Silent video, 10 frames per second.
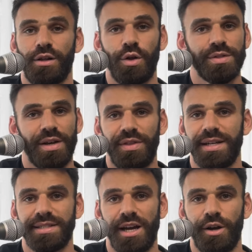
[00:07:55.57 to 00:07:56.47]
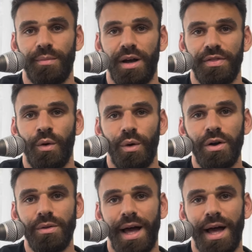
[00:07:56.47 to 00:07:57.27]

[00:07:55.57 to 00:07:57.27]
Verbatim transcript: to close out the entire month, well,